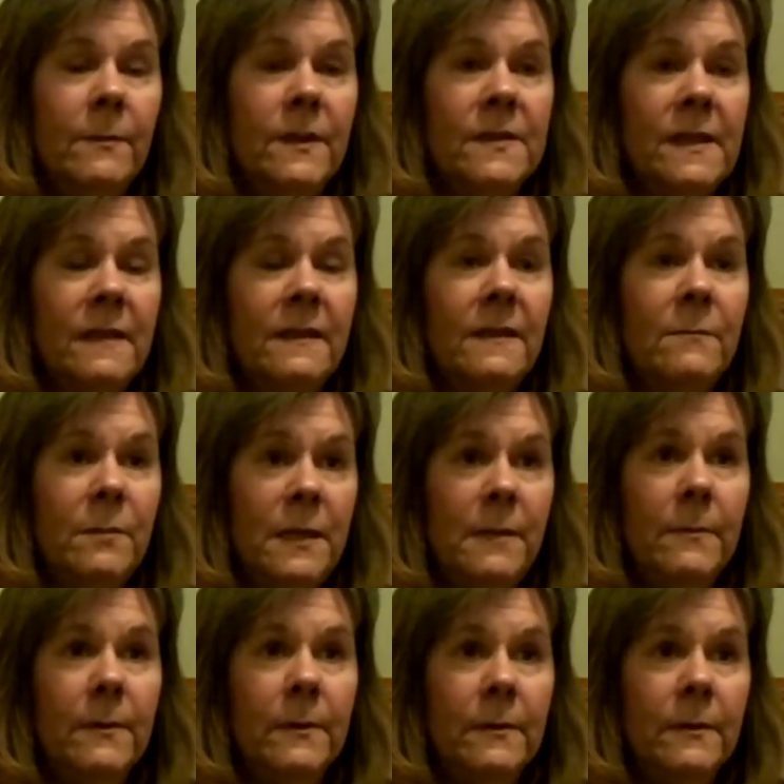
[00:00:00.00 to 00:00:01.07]
because I think
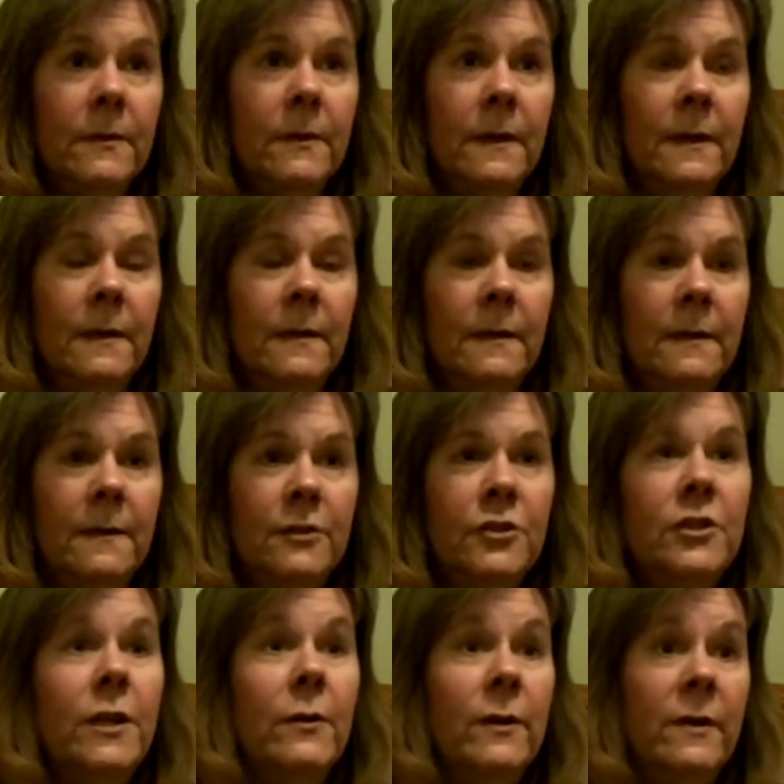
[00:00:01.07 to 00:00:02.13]
people
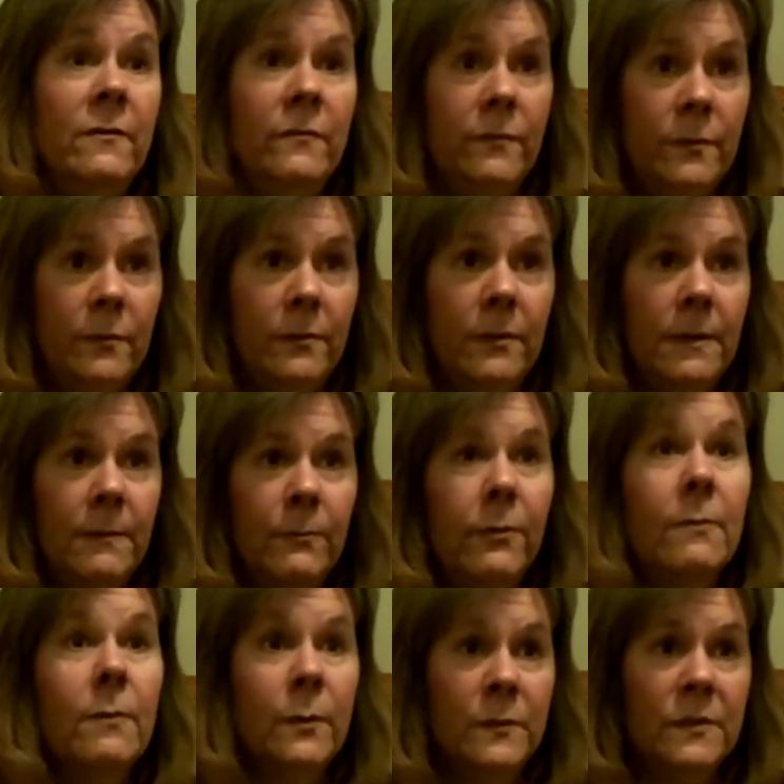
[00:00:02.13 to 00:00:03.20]
sharing food
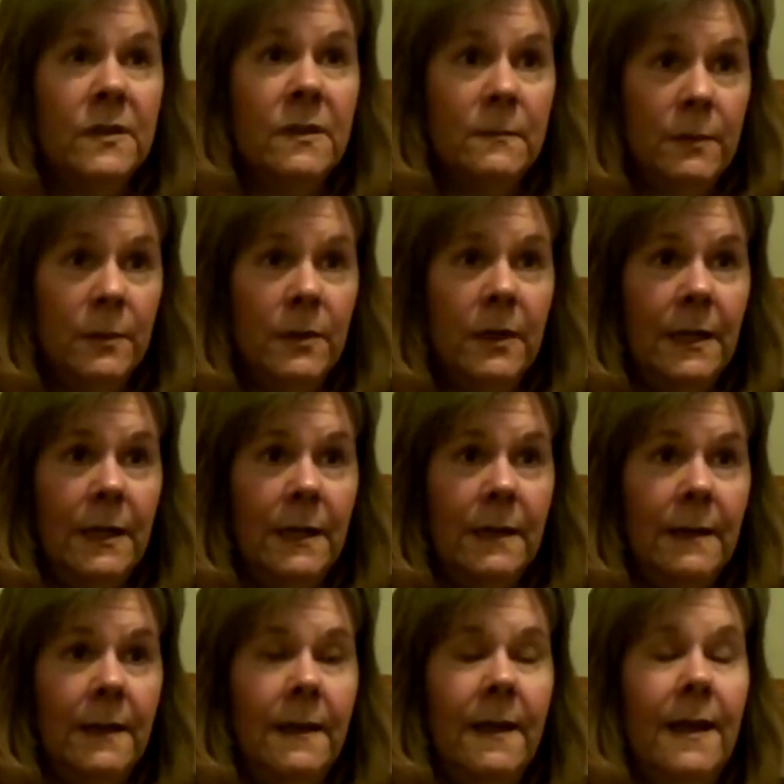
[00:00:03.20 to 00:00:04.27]
promotes community.
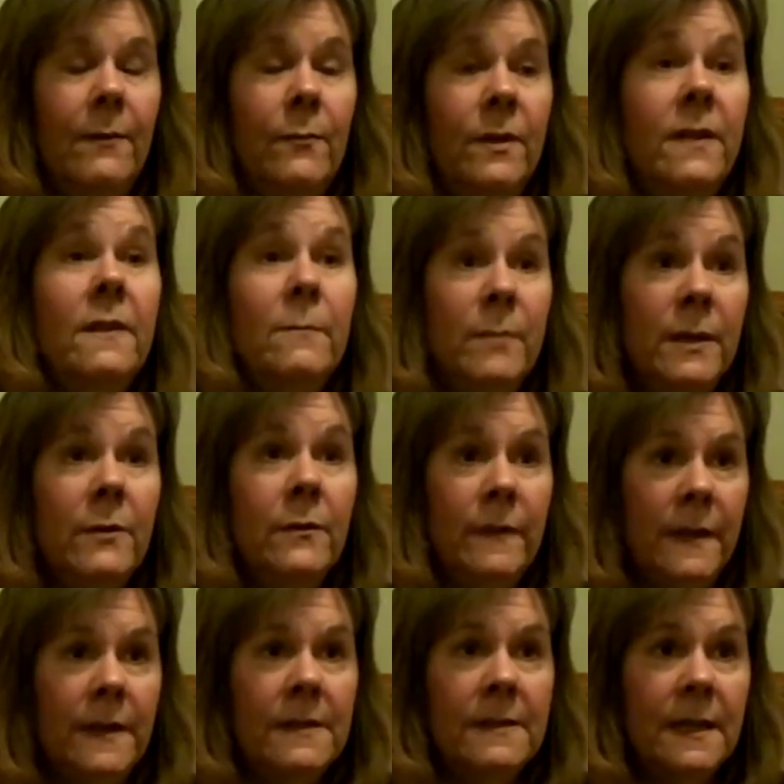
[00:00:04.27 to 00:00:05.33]
And one of the bigger
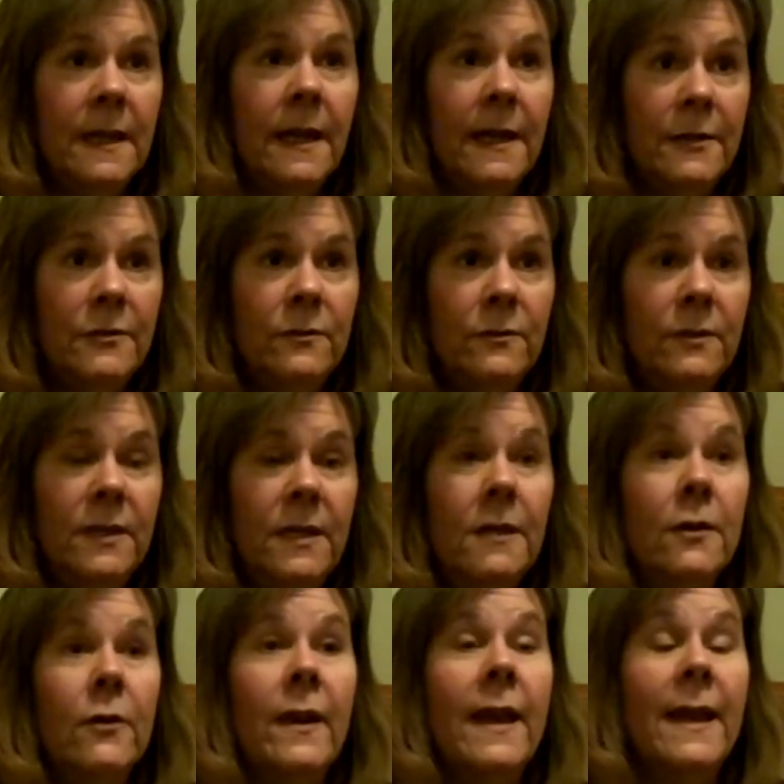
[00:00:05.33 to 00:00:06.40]
things that I do
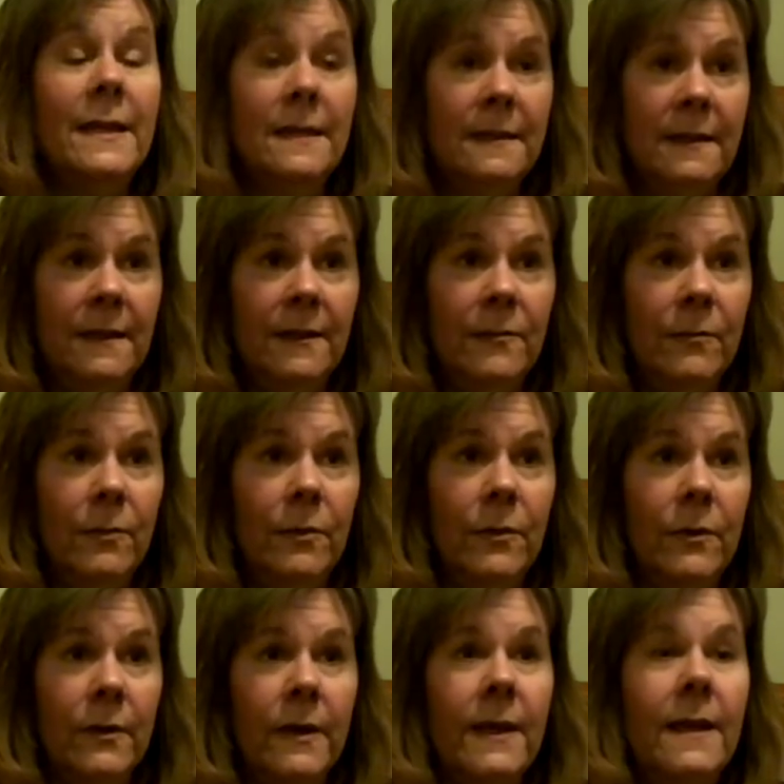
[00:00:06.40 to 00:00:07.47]
here and at the
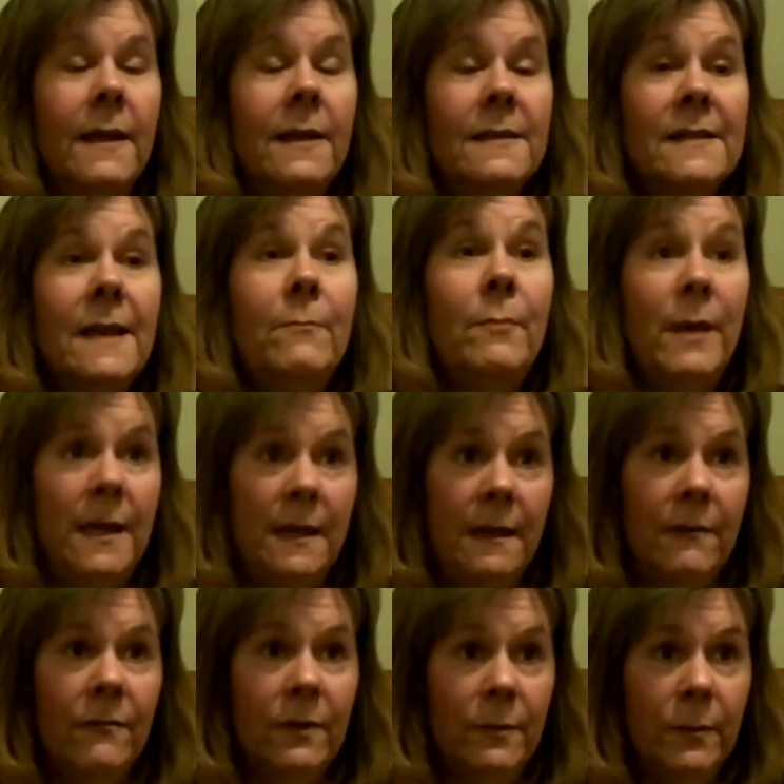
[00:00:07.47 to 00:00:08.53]
Elmore is I
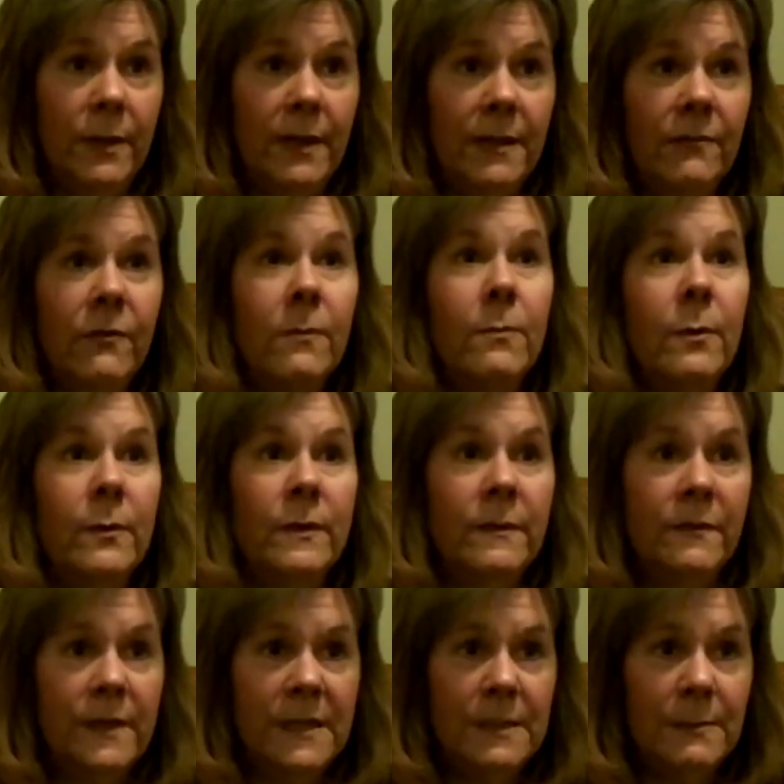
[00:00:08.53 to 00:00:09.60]
bake every week for both
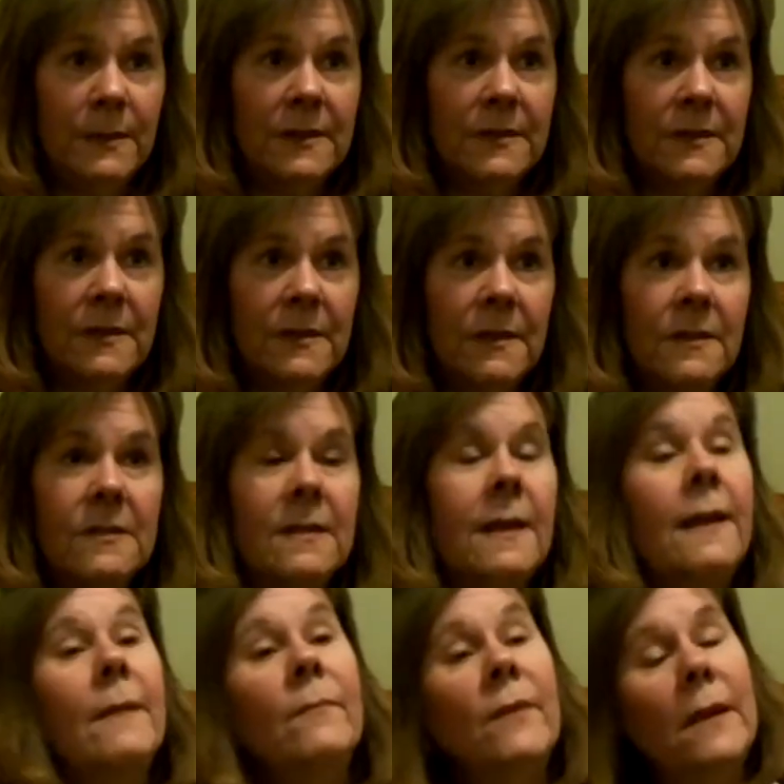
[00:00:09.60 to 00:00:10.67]
of these
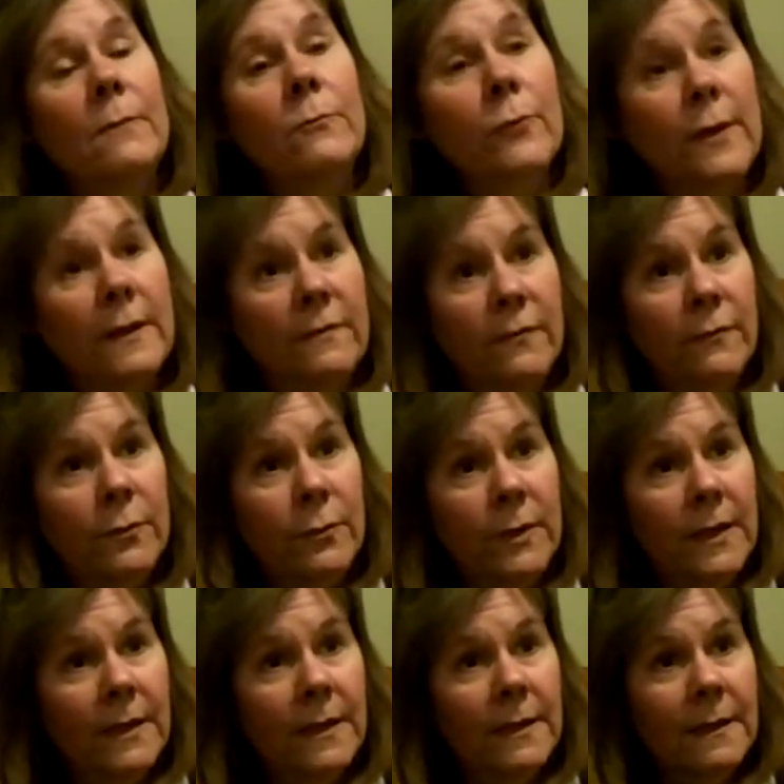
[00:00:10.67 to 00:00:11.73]
businesses and bring
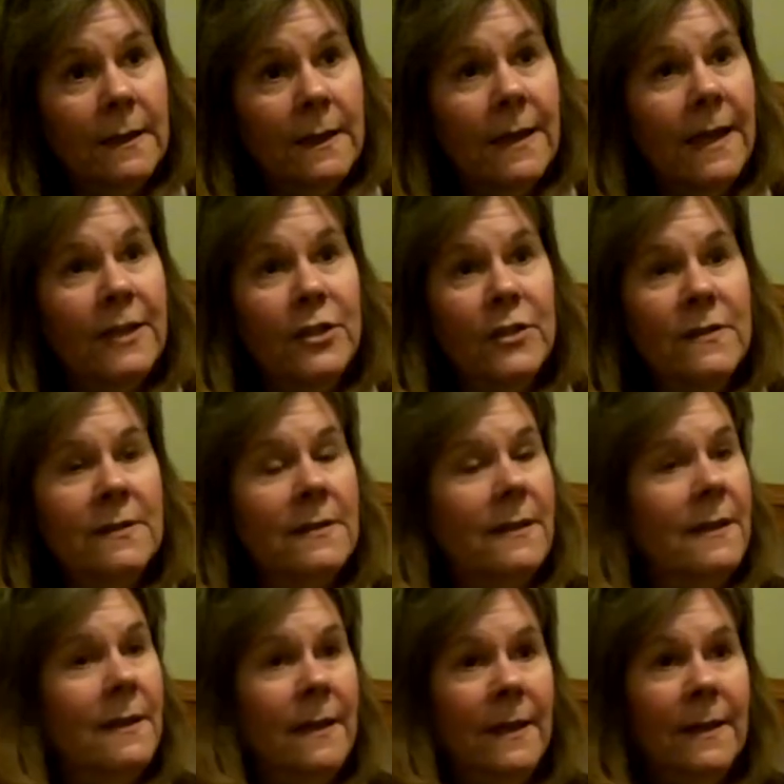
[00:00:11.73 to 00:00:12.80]
food in. And I just
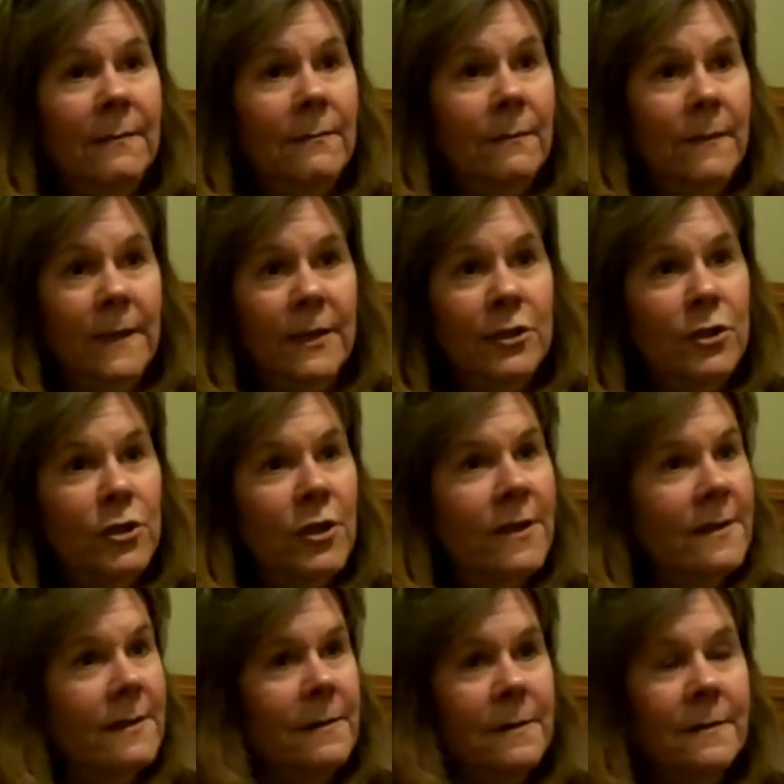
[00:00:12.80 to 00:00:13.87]
think it
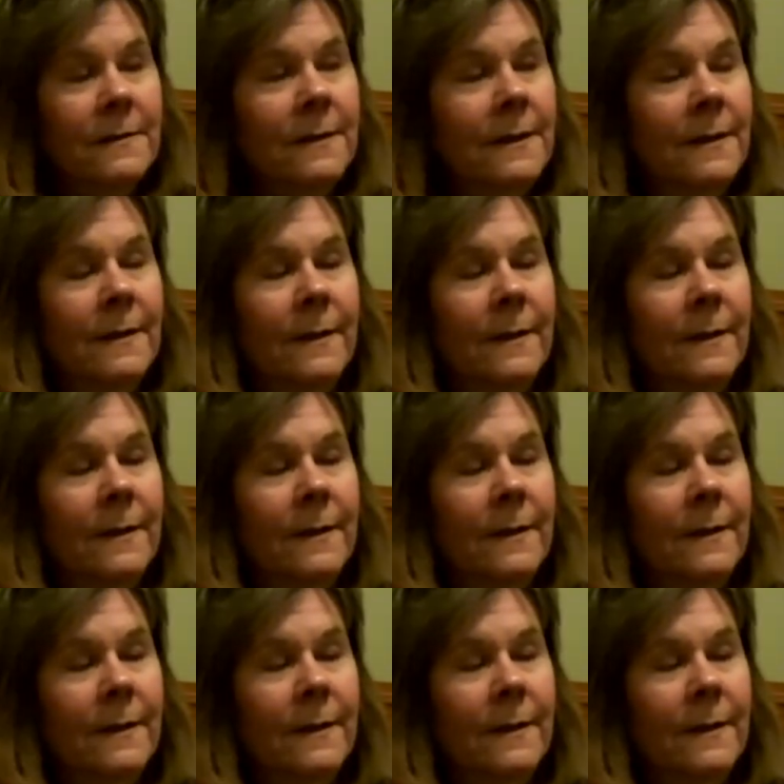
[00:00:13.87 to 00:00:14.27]
just